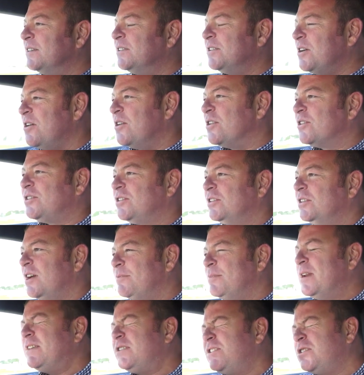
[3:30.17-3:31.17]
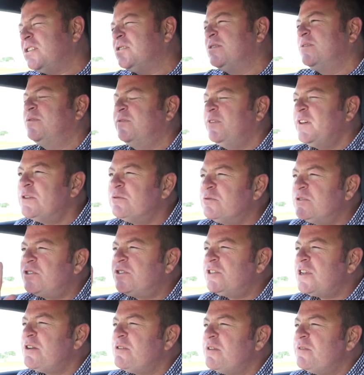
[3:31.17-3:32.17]
Gosh, I mean, it just feels
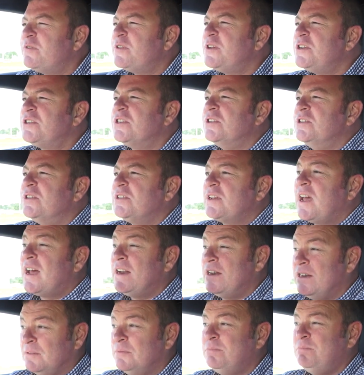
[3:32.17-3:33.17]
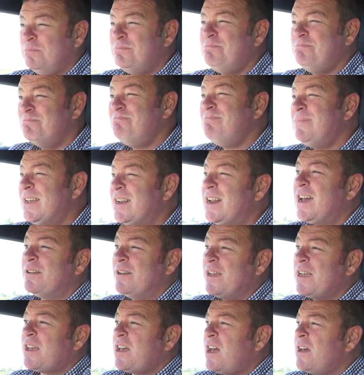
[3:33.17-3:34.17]
so efficient, and you know,
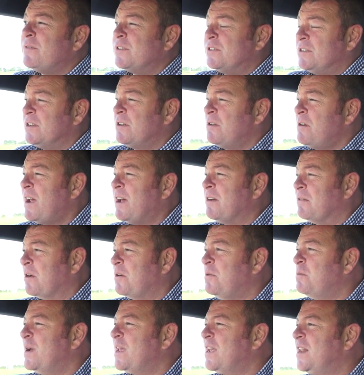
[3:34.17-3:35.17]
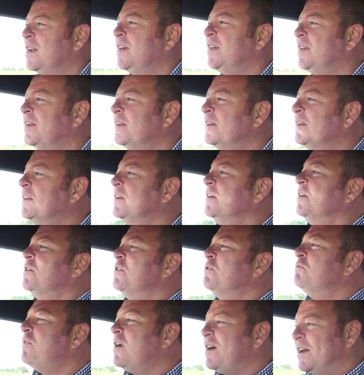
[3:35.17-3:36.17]
it covers the ground quickly.
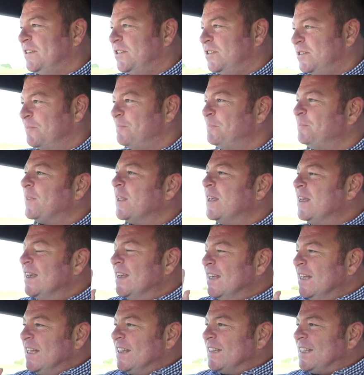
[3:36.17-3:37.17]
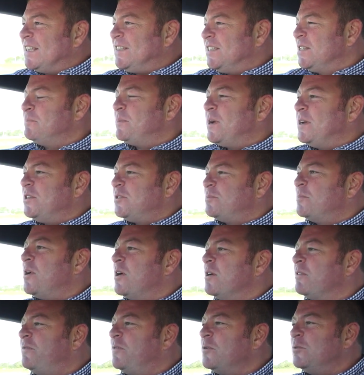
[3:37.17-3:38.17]
Right, that's the
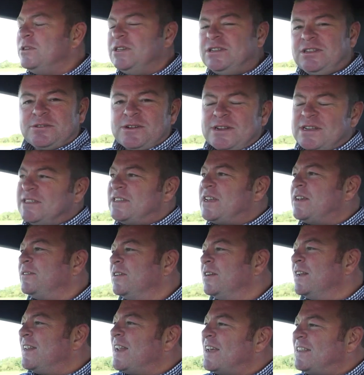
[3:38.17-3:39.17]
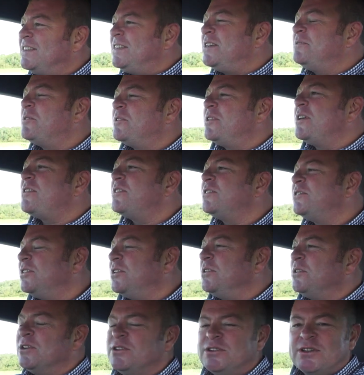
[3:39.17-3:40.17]
benchmark, 43.7. Let's see what the other
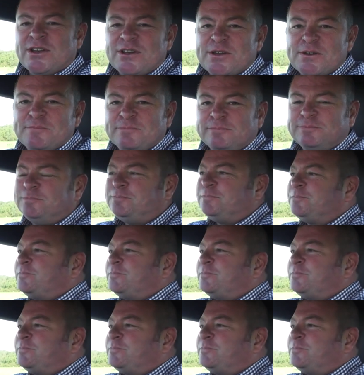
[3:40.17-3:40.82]
two can do.